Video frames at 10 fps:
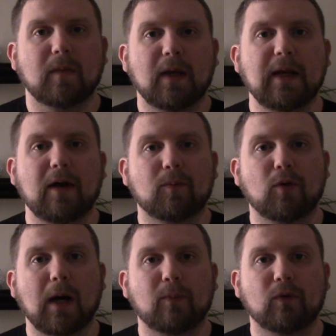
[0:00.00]
and how to
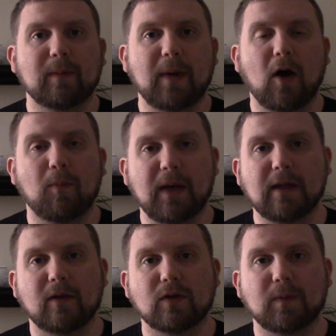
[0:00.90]
properly
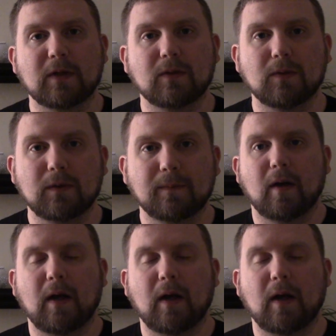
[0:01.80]
palpate those muscles.